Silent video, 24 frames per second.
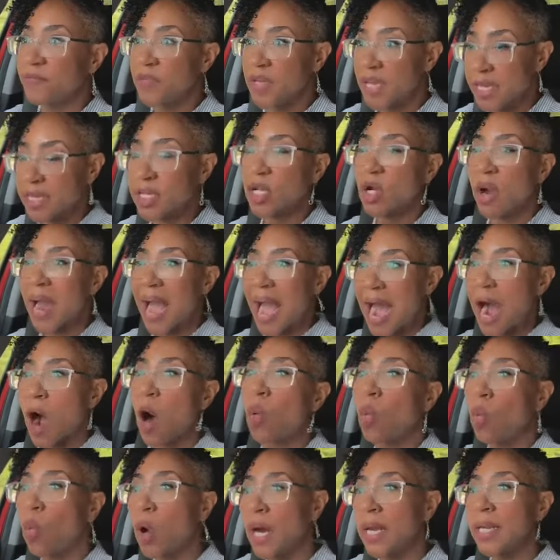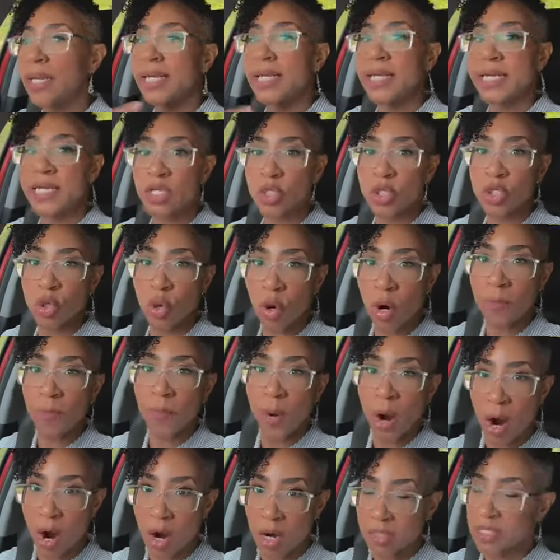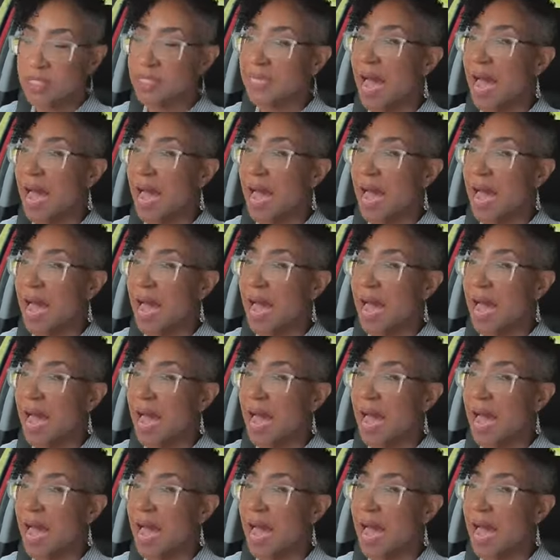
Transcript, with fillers: Figure out what is your part.